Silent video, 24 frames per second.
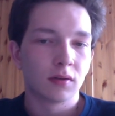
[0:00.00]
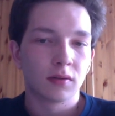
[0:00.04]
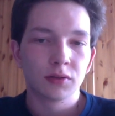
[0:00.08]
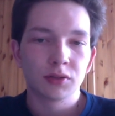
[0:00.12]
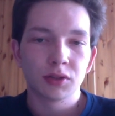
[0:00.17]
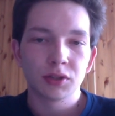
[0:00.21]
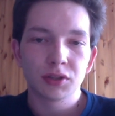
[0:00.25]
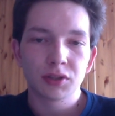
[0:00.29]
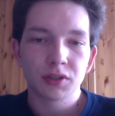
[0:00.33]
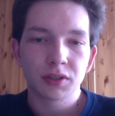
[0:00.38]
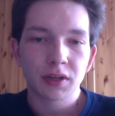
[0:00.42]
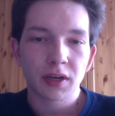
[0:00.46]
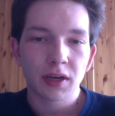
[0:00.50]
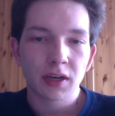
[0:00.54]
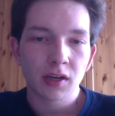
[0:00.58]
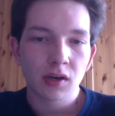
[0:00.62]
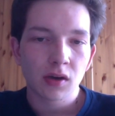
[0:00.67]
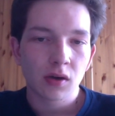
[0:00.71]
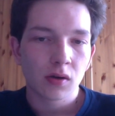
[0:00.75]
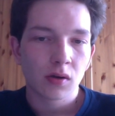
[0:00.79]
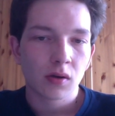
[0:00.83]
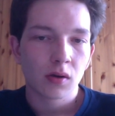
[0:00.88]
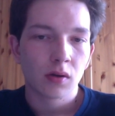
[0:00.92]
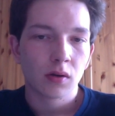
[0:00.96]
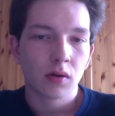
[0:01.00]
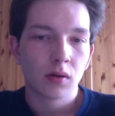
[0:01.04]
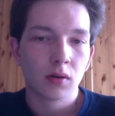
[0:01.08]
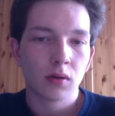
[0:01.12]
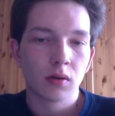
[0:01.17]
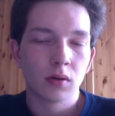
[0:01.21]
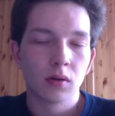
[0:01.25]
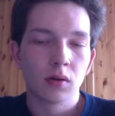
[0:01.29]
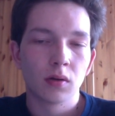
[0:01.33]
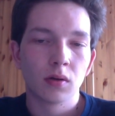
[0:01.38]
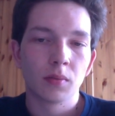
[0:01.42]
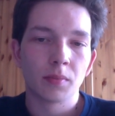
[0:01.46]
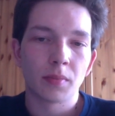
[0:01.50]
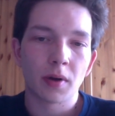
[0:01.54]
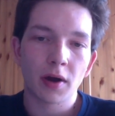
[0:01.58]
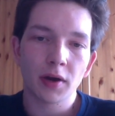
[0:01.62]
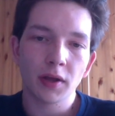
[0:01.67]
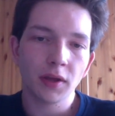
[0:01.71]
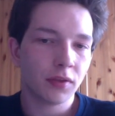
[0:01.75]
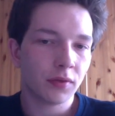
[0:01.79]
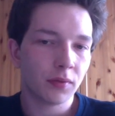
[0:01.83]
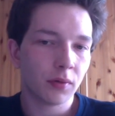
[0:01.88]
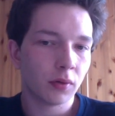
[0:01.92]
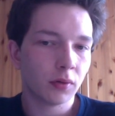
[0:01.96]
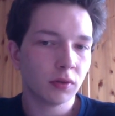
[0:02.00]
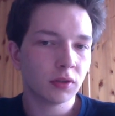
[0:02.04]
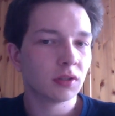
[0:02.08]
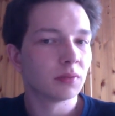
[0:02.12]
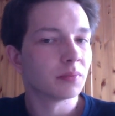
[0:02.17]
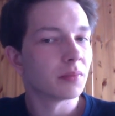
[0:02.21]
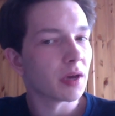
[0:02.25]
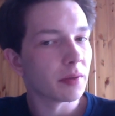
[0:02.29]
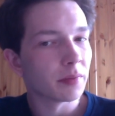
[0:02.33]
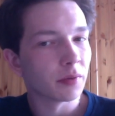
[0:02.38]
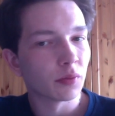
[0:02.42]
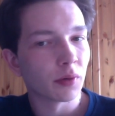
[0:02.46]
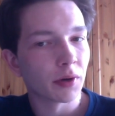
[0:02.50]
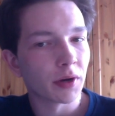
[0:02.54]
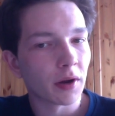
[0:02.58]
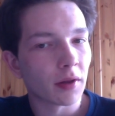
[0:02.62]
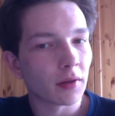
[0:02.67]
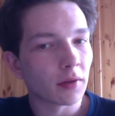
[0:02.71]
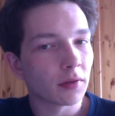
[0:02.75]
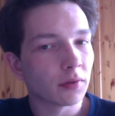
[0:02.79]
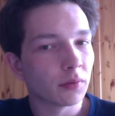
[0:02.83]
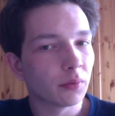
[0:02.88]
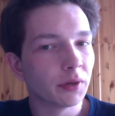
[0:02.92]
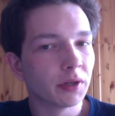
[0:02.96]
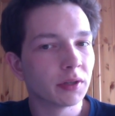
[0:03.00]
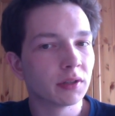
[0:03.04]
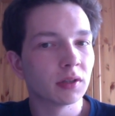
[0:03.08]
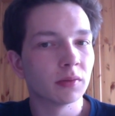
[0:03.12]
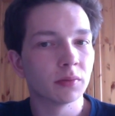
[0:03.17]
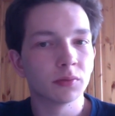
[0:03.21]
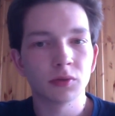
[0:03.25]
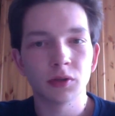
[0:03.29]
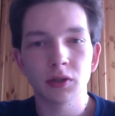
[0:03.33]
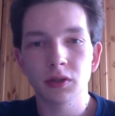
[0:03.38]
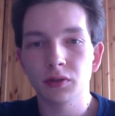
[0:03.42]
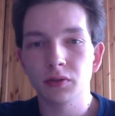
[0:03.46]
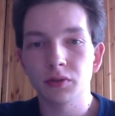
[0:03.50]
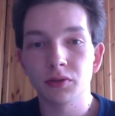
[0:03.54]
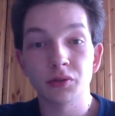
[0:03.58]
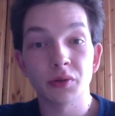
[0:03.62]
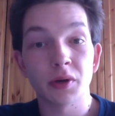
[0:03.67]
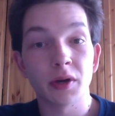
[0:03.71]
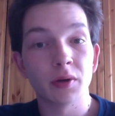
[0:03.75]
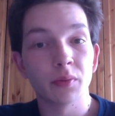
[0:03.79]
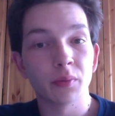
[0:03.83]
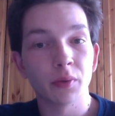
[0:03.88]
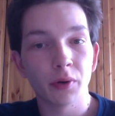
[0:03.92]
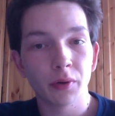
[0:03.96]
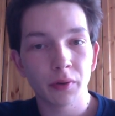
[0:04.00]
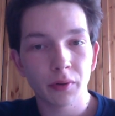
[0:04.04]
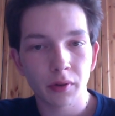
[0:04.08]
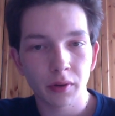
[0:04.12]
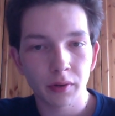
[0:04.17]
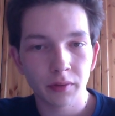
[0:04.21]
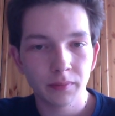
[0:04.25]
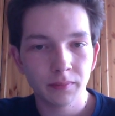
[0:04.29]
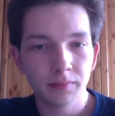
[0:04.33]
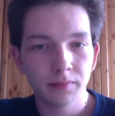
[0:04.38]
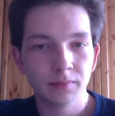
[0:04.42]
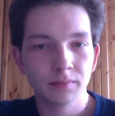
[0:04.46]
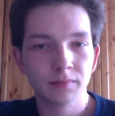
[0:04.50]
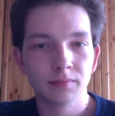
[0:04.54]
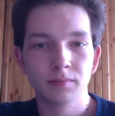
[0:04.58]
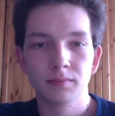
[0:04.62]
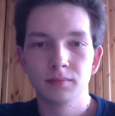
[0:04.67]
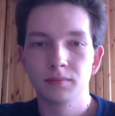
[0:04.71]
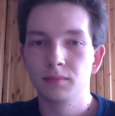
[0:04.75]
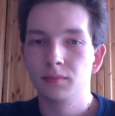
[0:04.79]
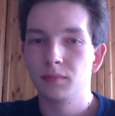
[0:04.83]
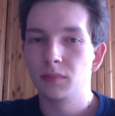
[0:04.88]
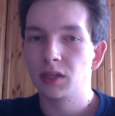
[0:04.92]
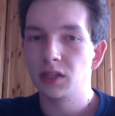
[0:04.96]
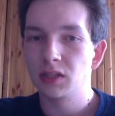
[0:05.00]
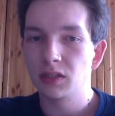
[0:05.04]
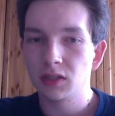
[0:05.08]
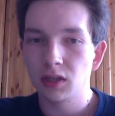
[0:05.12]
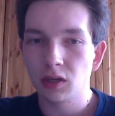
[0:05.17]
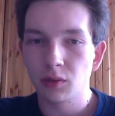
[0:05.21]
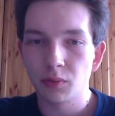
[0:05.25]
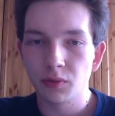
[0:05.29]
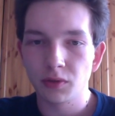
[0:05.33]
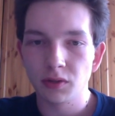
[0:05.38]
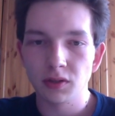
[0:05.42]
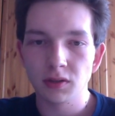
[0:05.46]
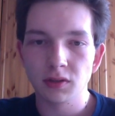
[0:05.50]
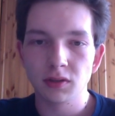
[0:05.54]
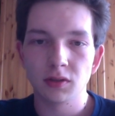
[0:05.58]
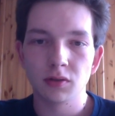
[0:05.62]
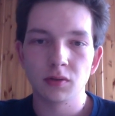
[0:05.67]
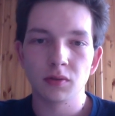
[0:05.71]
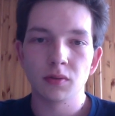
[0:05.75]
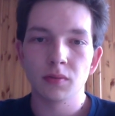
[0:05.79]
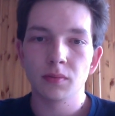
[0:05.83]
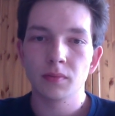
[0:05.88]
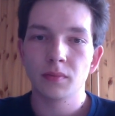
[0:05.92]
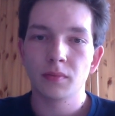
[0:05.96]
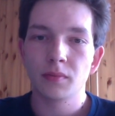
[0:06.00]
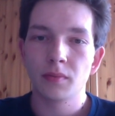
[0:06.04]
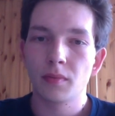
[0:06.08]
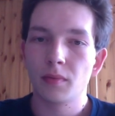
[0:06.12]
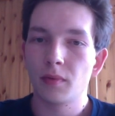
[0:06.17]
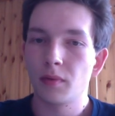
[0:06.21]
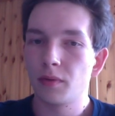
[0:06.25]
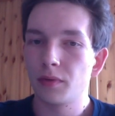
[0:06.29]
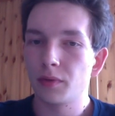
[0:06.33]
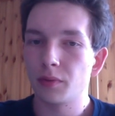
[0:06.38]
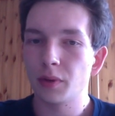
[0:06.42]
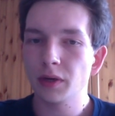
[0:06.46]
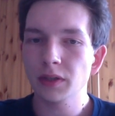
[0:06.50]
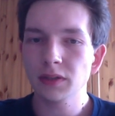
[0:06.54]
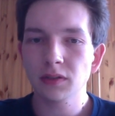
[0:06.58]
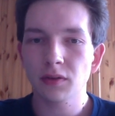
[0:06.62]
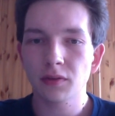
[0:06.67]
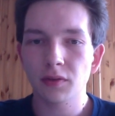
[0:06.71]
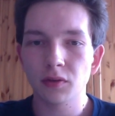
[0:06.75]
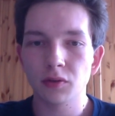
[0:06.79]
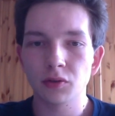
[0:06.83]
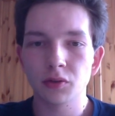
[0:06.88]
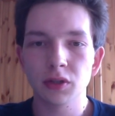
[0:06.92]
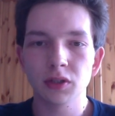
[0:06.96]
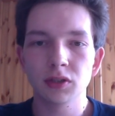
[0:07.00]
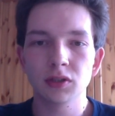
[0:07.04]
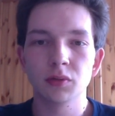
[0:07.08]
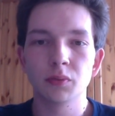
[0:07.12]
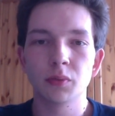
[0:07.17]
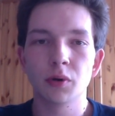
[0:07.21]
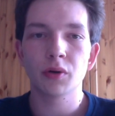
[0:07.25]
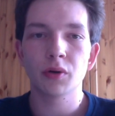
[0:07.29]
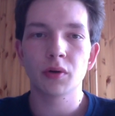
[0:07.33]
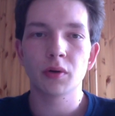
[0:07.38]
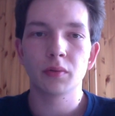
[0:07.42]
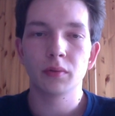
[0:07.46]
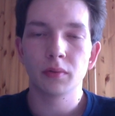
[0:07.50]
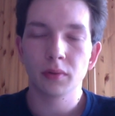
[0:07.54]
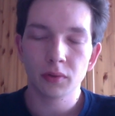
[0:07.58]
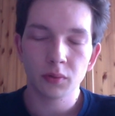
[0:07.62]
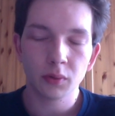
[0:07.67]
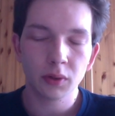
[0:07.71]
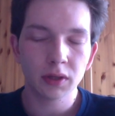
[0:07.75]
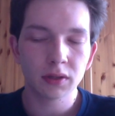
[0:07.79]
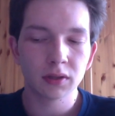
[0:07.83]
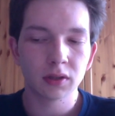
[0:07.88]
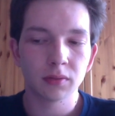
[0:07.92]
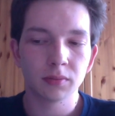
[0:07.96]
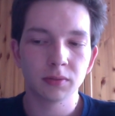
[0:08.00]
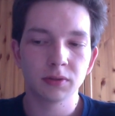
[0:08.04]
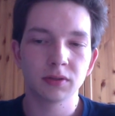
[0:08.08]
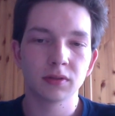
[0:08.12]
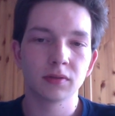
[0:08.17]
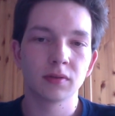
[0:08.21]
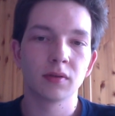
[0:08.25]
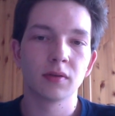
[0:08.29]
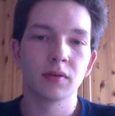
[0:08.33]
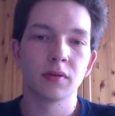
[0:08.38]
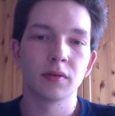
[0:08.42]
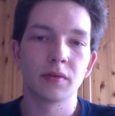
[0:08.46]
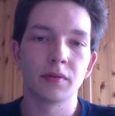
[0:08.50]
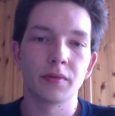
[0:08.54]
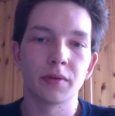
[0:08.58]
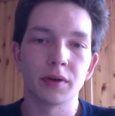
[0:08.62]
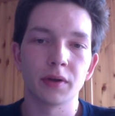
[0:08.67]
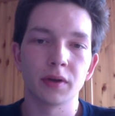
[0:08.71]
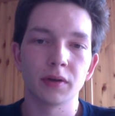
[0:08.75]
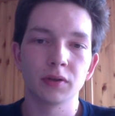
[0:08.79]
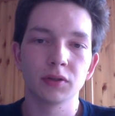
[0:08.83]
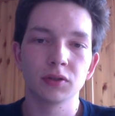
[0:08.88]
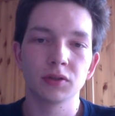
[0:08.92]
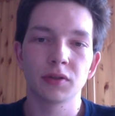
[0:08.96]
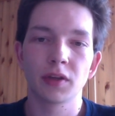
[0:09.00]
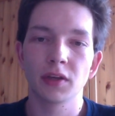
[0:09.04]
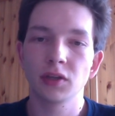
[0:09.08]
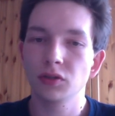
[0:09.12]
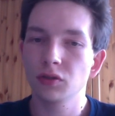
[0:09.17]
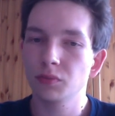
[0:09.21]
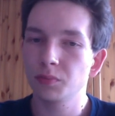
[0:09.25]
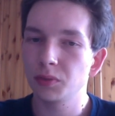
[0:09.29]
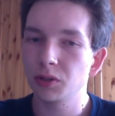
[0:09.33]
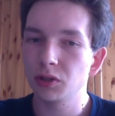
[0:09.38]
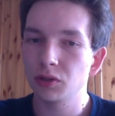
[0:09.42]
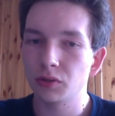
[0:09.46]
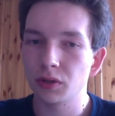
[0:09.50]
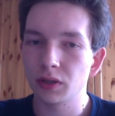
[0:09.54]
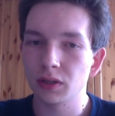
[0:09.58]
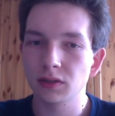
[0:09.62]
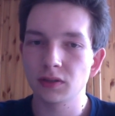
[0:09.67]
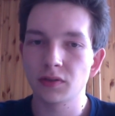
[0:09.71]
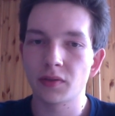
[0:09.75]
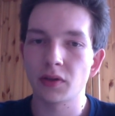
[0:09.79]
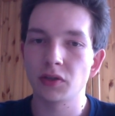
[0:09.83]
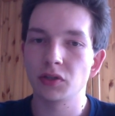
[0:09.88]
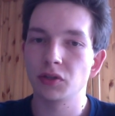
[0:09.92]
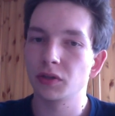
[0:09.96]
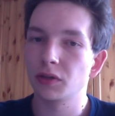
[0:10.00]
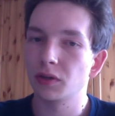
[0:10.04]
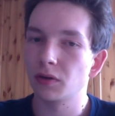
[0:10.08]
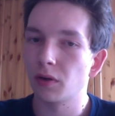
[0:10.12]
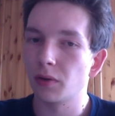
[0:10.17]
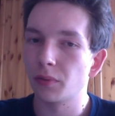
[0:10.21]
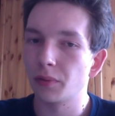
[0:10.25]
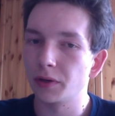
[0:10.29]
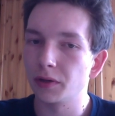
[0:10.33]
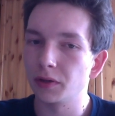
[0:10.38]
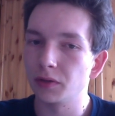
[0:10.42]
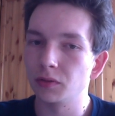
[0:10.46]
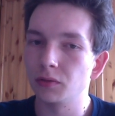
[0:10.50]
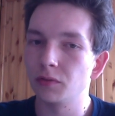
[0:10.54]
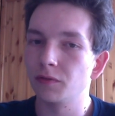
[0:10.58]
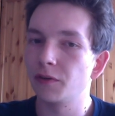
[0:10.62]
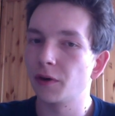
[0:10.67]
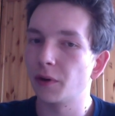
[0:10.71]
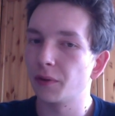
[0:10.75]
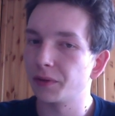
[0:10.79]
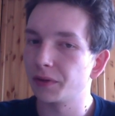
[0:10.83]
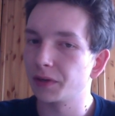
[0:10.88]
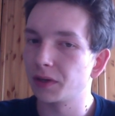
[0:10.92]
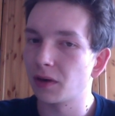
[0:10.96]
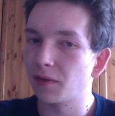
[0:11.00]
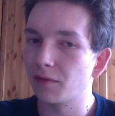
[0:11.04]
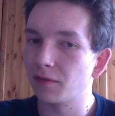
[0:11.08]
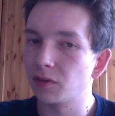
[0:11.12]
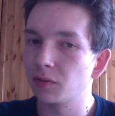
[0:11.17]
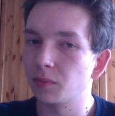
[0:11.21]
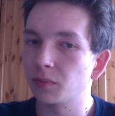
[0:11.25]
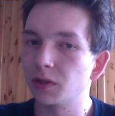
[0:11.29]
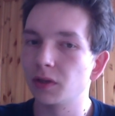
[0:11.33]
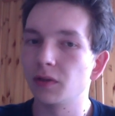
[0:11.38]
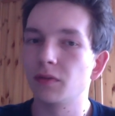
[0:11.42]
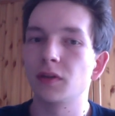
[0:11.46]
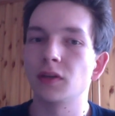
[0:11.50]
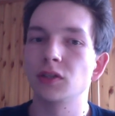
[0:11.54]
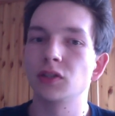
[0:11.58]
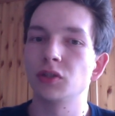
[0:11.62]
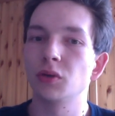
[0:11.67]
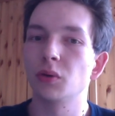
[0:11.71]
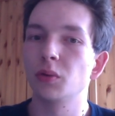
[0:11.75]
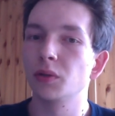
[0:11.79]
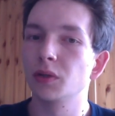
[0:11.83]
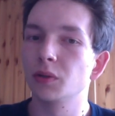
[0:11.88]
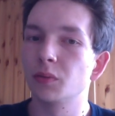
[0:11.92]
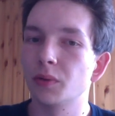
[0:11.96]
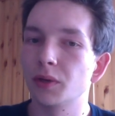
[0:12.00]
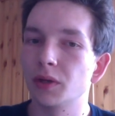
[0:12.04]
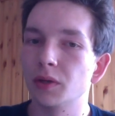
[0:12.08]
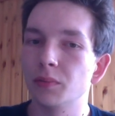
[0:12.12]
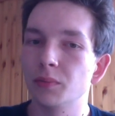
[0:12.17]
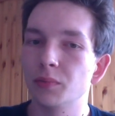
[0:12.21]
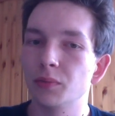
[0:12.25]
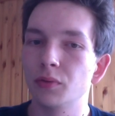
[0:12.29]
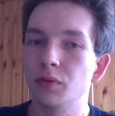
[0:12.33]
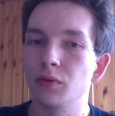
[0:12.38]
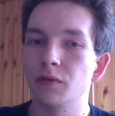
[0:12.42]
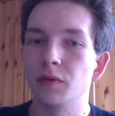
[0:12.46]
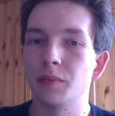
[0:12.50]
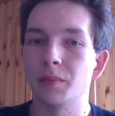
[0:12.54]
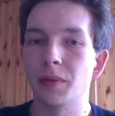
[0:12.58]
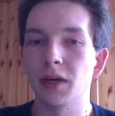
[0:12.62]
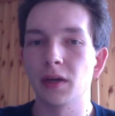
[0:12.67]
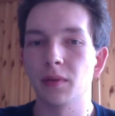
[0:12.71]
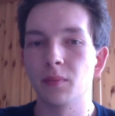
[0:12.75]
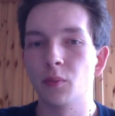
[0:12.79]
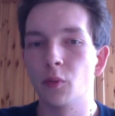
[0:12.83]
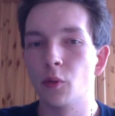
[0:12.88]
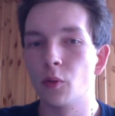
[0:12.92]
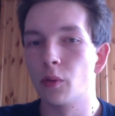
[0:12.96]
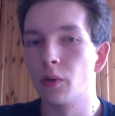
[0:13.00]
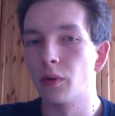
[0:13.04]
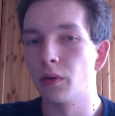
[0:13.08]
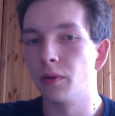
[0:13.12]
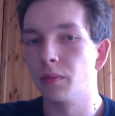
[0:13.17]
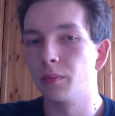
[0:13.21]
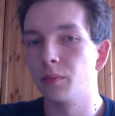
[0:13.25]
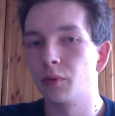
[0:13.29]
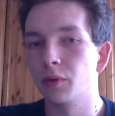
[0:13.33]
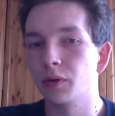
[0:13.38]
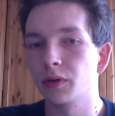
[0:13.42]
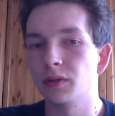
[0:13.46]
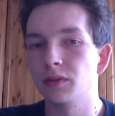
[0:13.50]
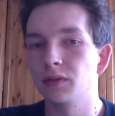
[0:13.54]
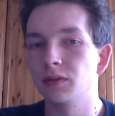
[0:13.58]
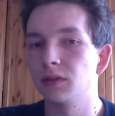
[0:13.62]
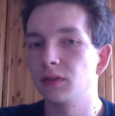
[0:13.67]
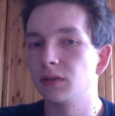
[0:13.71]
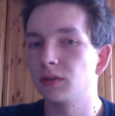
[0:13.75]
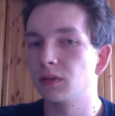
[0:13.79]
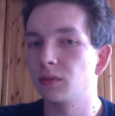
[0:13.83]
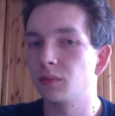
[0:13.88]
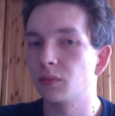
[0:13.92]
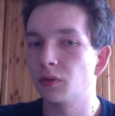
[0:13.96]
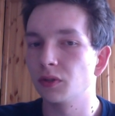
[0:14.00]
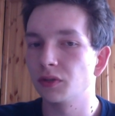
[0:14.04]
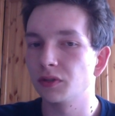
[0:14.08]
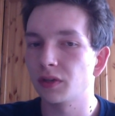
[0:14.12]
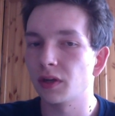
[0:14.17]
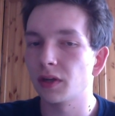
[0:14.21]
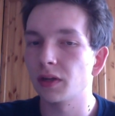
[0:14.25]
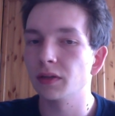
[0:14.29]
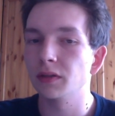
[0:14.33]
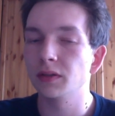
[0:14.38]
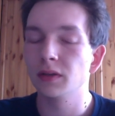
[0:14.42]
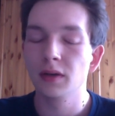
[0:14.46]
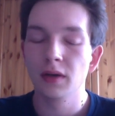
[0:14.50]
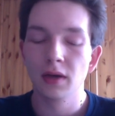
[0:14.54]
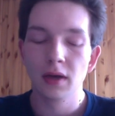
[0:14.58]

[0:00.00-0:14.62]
Just take body throws, maybe one other 3-club trick you're trying to work on, and stick with these 2. The rest of the tricks you on with 3 clubs, they should be tricks that you can already do fairly comfortably, that you only want to improve and make more consistent, more solid.